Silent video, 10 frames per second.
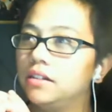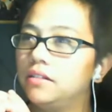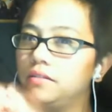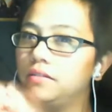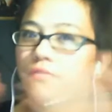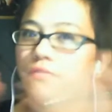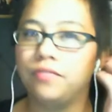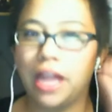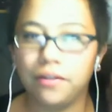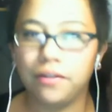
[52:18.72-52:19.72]

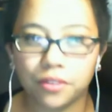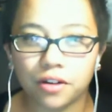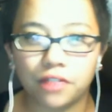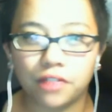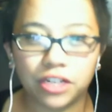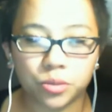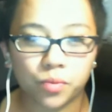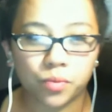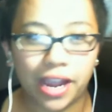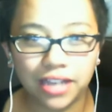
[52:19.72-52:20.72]
flavor of each
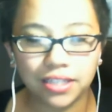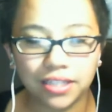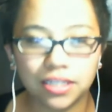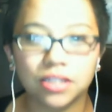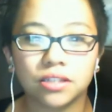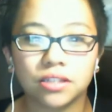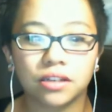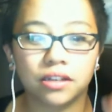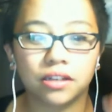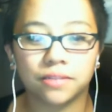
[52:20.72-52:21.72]
race
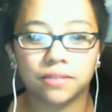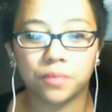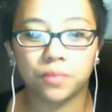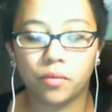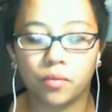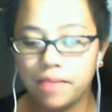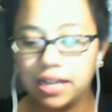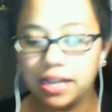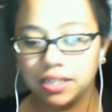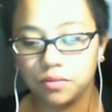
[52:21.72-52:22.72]
is what makes
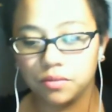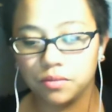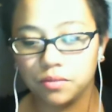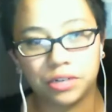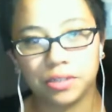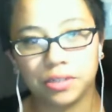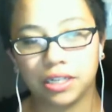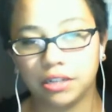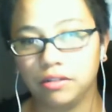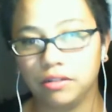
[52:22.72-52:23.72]
it really interesting and
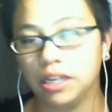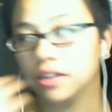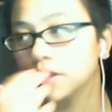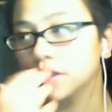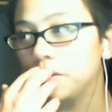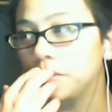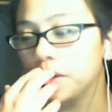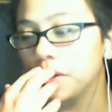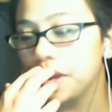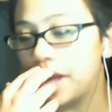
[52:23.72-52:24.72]
unique. So
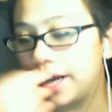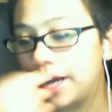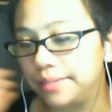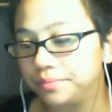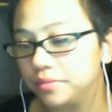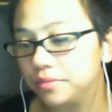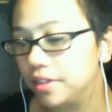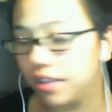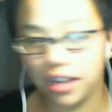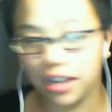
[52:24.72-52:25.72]
the
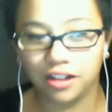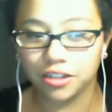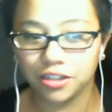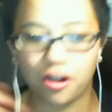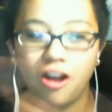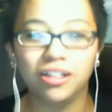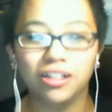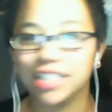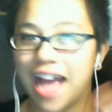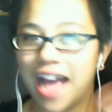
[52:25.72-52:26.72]
Klingons are all
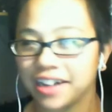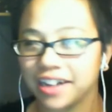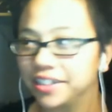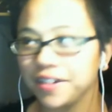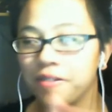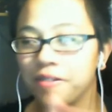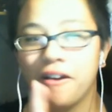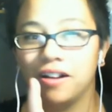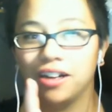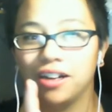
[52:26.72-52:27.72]
attack,
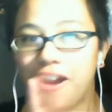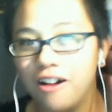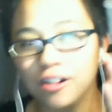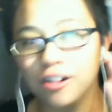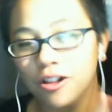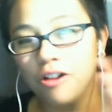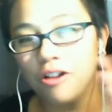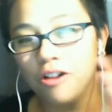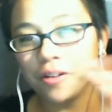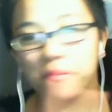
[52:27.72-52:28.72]
all cloak.
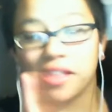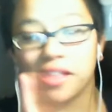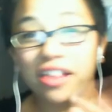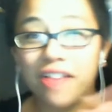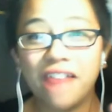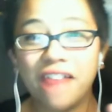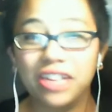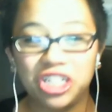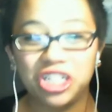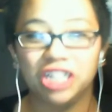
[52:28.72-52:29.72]
They don't have any
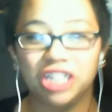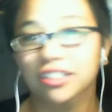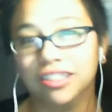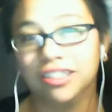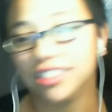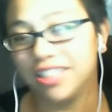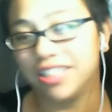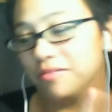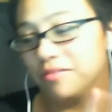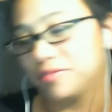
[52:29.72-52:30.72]
shields. They
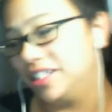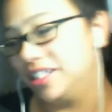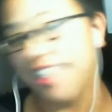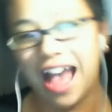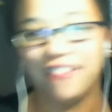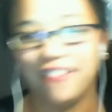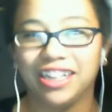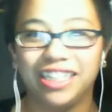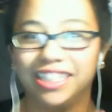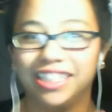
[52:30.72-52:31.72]
don't really have
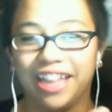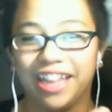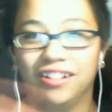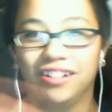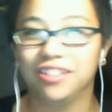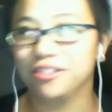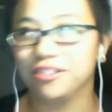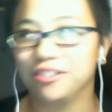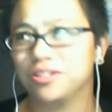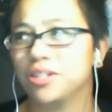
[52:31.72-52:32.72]
any, like, their
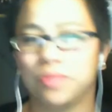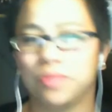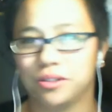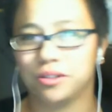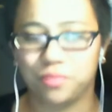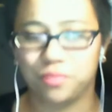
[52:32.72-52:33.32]
ships aren't super